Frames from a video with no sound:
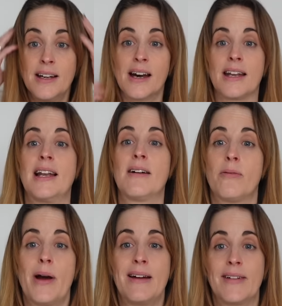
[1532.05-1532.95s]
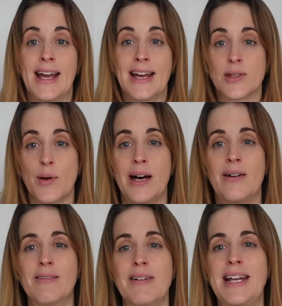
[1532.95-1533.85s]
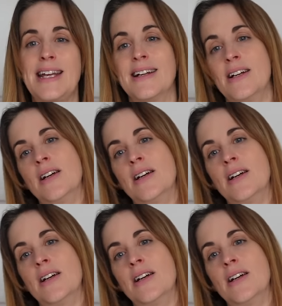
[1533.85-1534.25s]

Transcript: And I love wearing it as well. I really